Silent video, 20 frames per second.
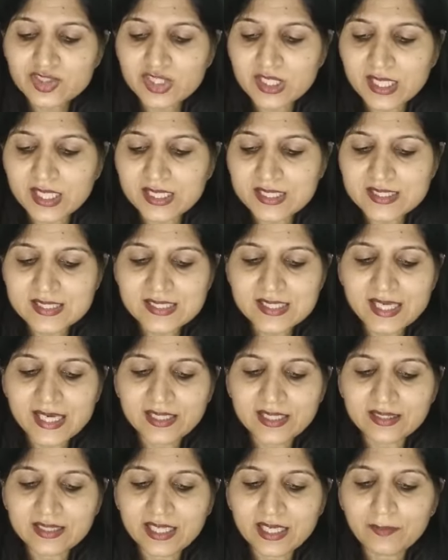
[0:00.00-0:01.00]
chains
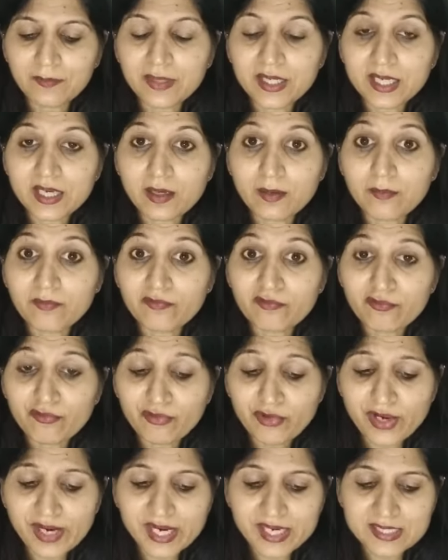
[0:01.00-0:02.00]
and they become
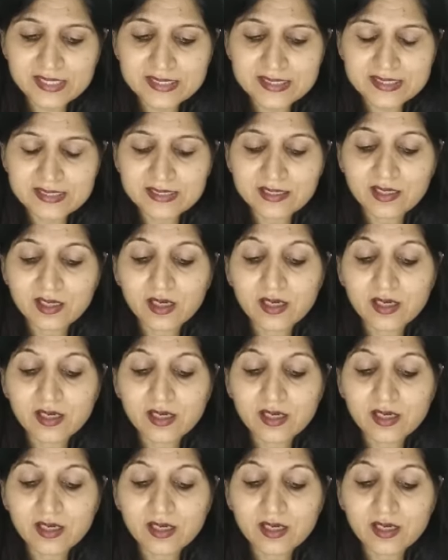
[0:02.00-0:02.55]
friends.